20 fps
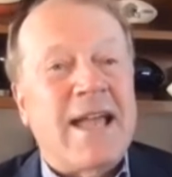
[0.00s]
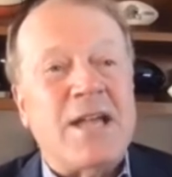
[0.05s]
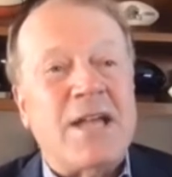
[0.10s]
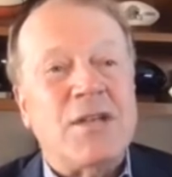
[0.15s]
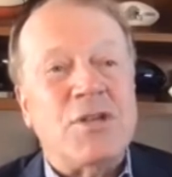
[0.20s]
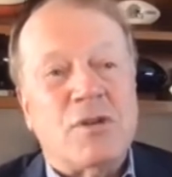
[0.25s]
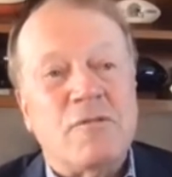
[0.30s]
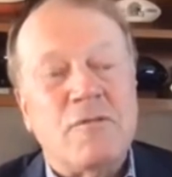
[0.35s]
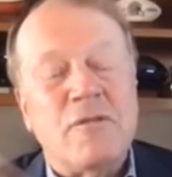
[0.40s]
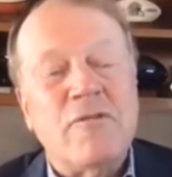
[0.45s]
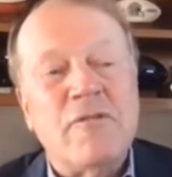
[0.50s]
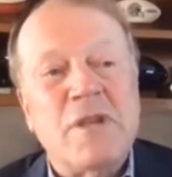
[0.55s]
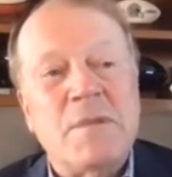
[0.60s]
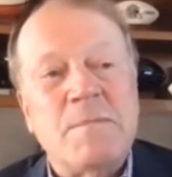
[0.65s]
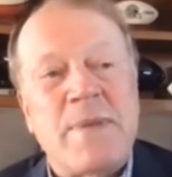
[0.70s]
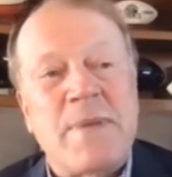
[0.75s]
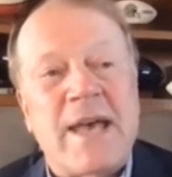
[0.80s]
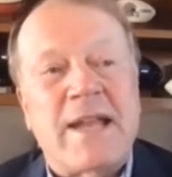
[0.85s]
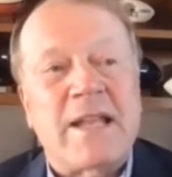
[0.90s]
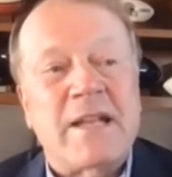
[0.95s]
And you're really
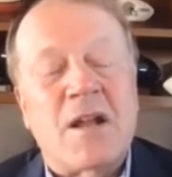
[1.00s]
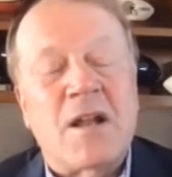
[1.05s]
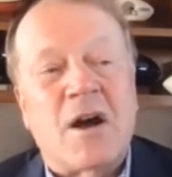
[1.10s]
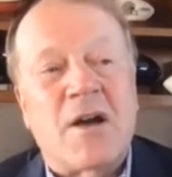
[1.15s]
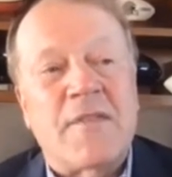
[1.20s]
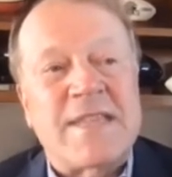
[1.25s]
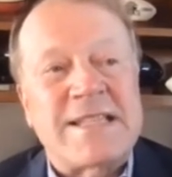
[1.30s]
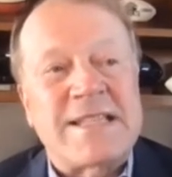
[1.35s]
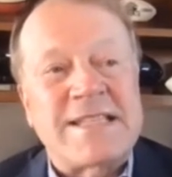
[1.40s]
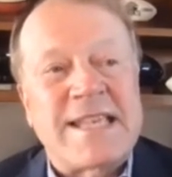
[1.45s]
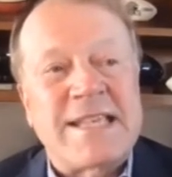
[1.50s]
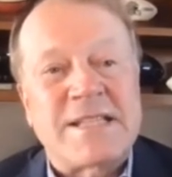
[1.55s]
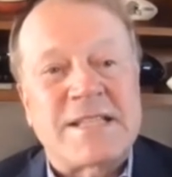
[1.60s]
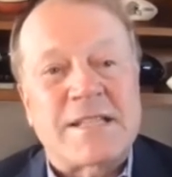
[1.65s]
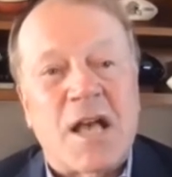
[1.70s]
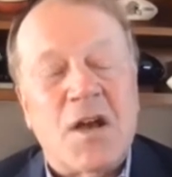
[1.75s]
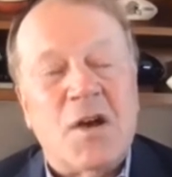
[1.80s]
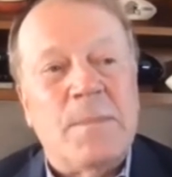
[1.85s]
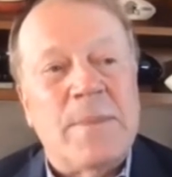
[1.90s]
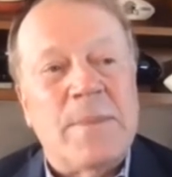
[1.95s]
betting on the
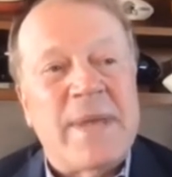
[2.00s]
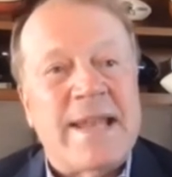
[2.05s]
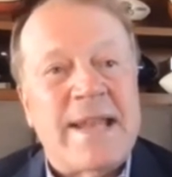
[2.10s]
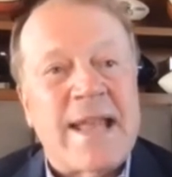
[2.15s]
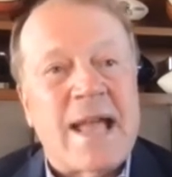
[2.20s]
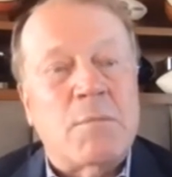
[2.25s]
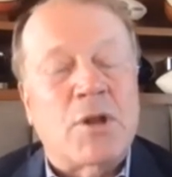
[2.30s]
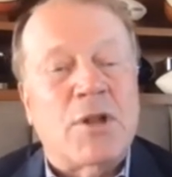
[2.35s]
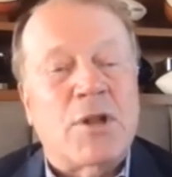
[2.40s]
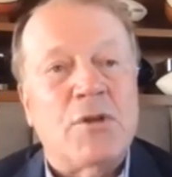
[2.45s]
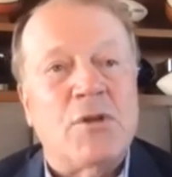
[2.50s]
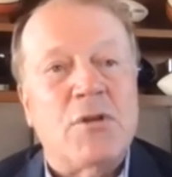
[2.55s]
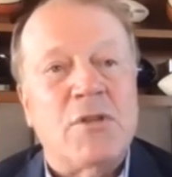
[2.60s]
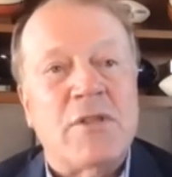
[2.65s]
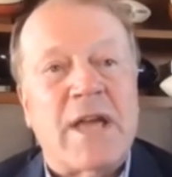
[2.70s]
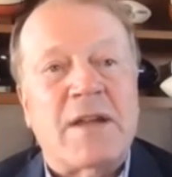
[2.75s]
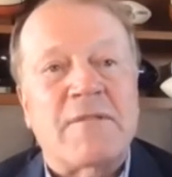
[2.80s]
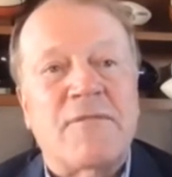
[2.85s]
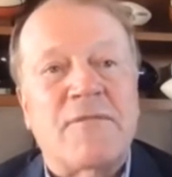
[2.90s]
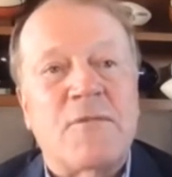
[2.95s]
CISO being able to do
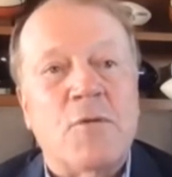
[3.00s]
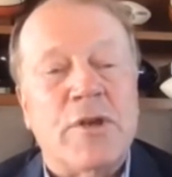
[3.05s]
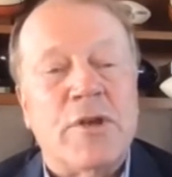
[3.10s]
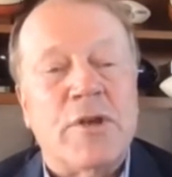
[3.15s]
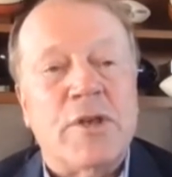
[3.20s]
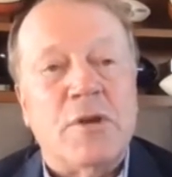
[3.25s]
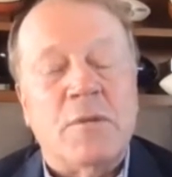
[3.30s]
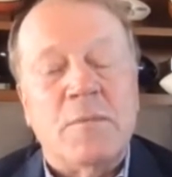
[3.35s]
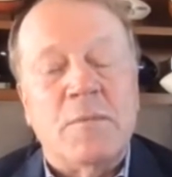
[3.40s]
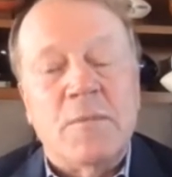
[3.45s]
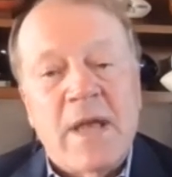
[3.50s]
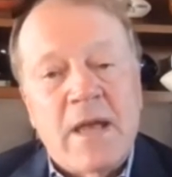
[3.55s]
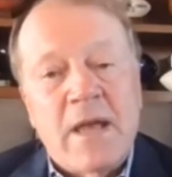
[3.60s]
that for you.